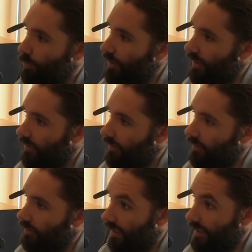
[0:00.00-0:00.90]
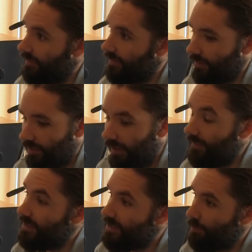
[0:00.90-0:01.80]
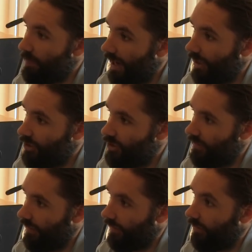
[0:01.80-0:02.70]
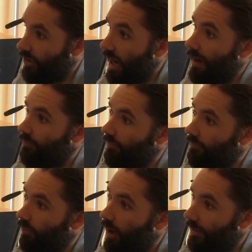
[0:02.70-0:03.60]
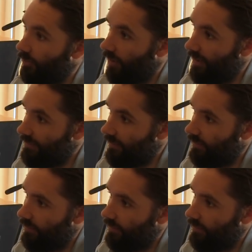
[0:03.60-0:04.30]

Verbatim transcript: print, like it's, and this is the package thing, yeah. you have to finalize it.